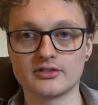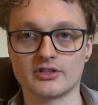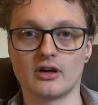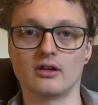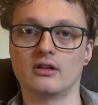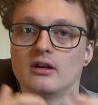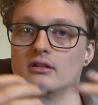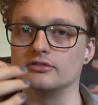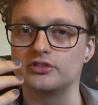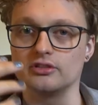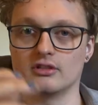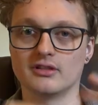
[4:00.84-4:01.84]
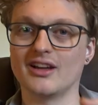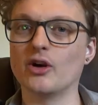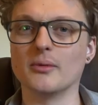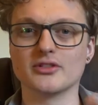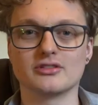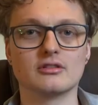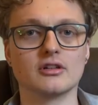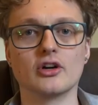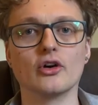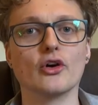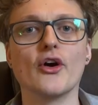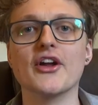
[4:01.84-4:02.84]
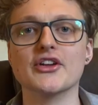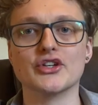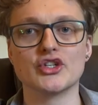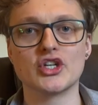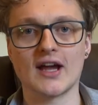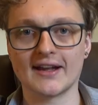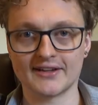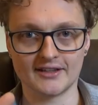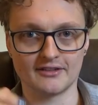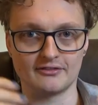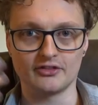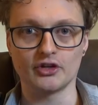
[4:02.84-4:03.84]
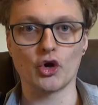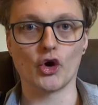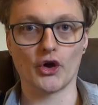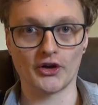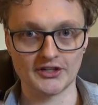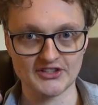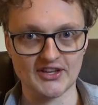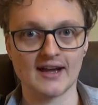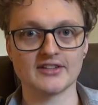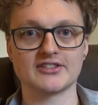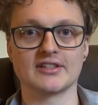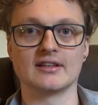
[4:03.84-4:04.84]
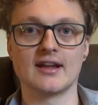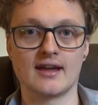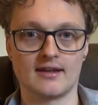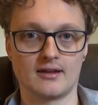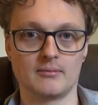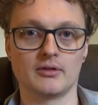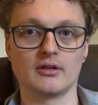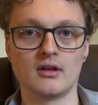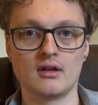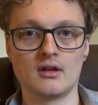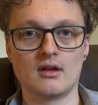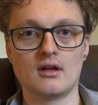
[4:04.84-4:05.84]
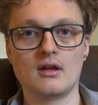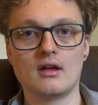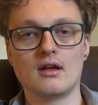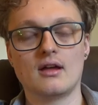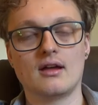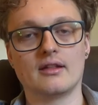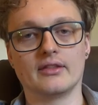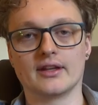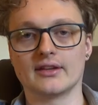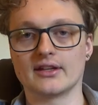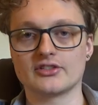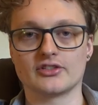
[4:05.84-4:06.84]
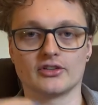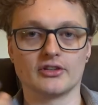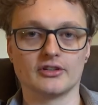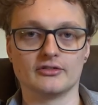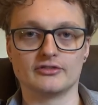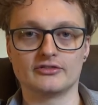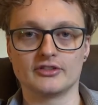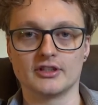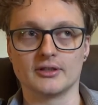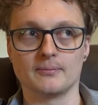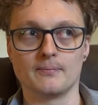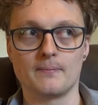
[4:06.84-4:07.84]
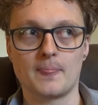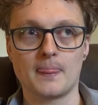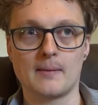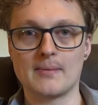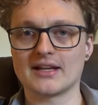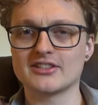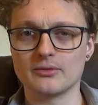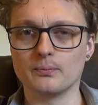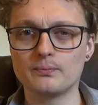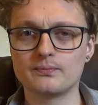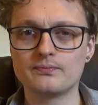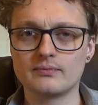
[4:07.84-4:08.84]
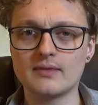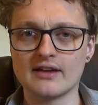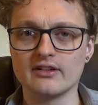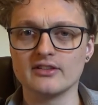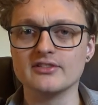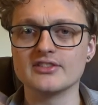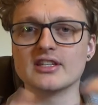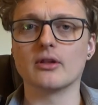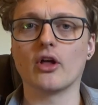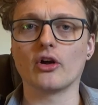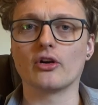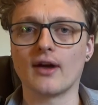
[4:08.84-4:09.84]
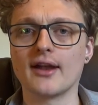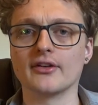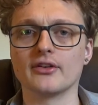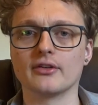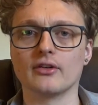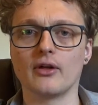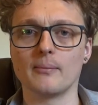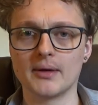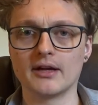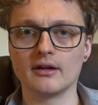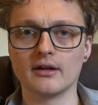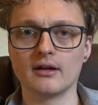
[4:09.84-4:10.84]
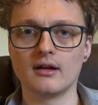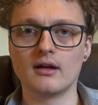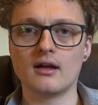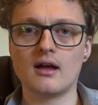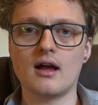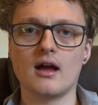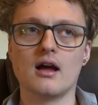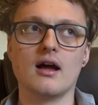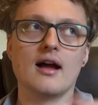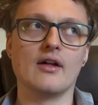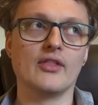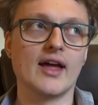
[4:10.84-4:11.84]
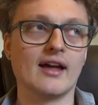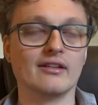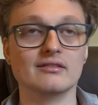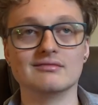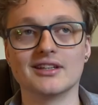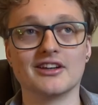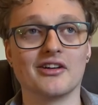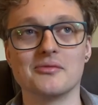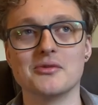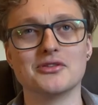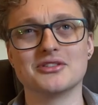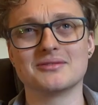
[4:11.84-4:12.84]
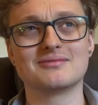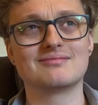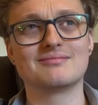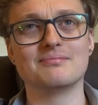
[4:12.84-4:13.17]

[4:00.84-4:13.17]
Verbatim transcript: It's got a lot of sort of like almost Gregorian chanting of the Koyaanisqatsi name, and then that sort of that makes everything seem a lot grander, a lot bigger. And then, you know, the music